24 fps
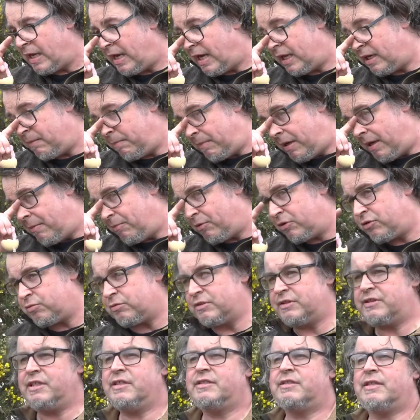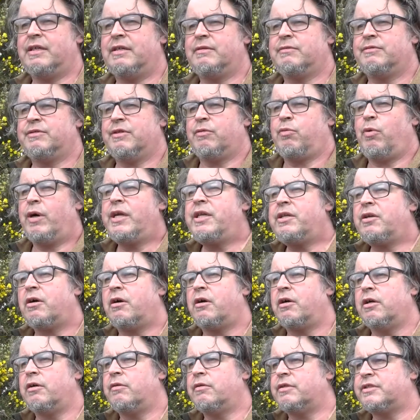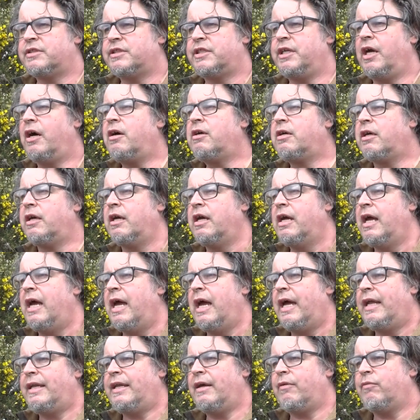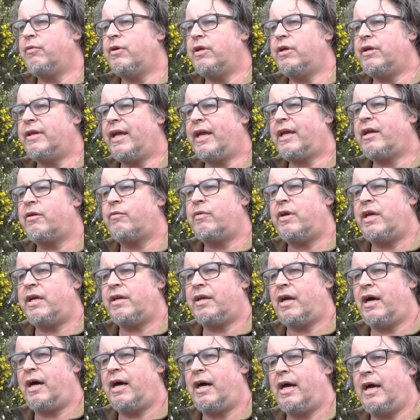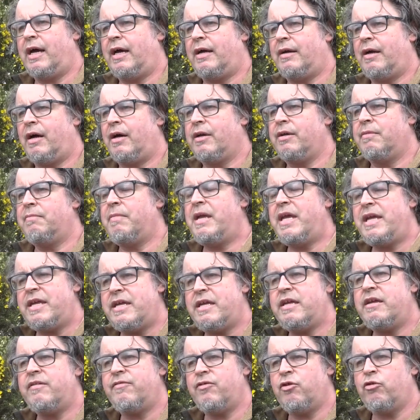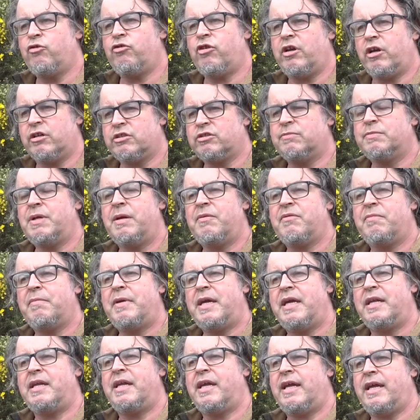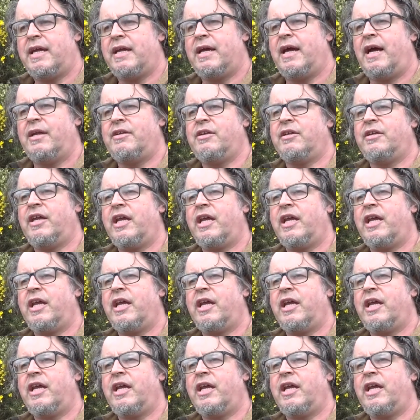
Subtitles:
And the Maybush was it was a white thorn or a skeoch that we decorate on May Eve usually, or sometimes May Day, and you